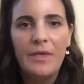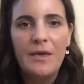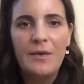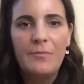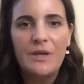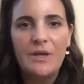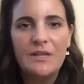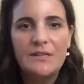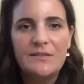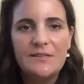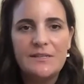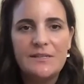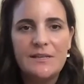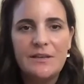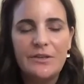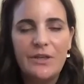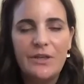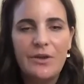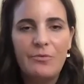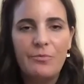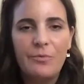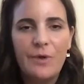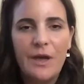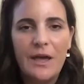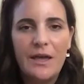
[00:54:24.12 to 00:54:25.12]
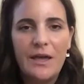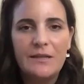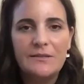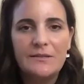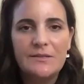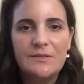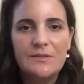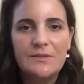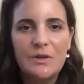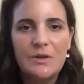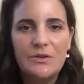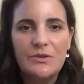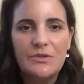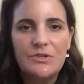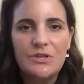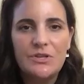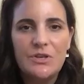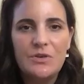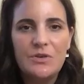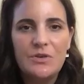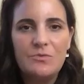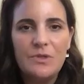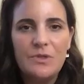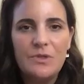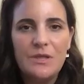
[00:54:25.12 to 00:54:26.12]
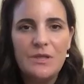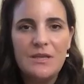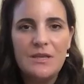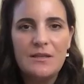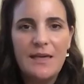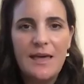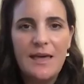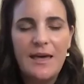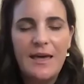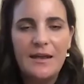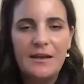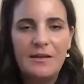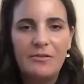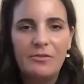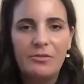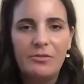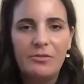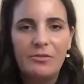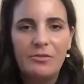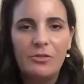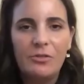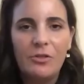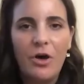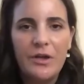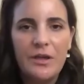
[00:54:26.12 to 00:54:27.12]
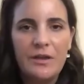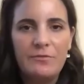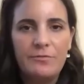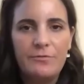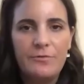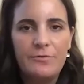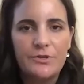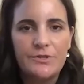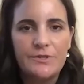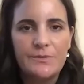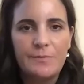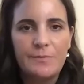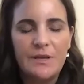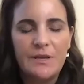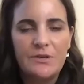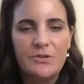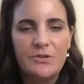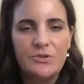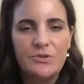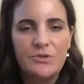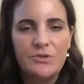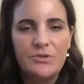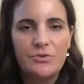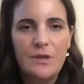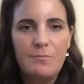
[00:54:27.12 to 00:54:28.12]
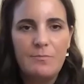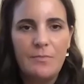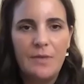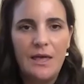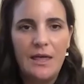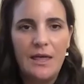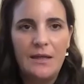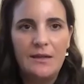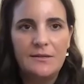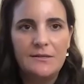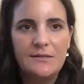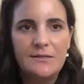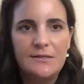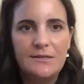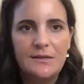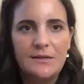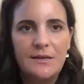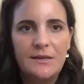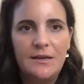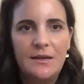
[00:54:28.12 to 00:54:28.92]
But Celia writes, do you think that law enforcement treatment